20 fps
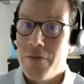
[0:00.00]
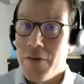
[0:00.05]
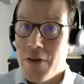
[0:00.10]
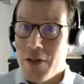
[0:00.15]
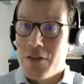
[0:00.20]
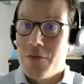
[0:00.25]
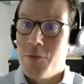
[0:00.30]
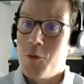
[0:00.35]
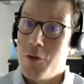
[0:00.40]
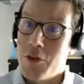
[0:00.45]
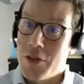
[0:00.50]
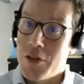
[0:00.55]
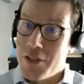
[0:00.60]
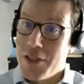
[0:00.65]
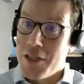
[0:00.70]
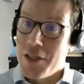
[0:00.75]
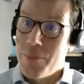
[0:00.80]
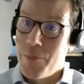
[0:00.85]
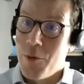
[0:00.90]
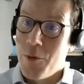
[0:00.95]
First of all, you can
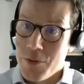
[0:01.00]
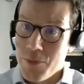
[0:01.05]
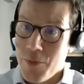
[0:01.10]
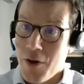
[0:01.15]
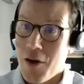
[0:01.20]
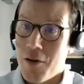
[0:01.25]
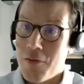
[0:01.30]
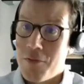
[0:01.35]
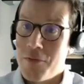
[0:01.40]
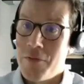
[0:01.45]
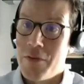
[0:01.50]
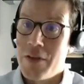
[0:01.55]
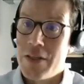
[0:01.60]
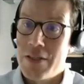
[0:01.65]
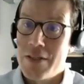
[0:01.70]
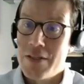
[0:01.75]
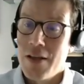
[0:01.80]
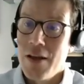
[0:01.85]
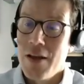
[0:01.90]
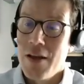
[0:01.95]
see in the bottom half of
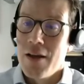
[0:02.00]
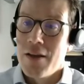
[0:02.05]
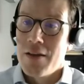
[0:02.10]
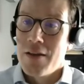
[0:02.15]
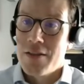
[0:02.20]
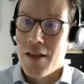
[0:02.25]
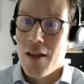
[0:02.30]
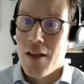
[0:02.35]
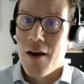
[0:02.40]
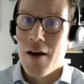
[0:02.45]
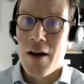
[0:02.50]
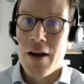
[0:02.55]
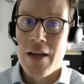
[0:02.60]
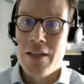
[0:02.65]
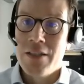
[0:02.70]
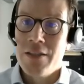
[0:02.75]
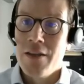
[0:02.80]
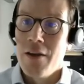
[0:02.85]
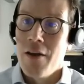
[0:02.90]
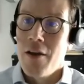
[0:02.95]
this
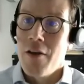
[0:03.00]
slide,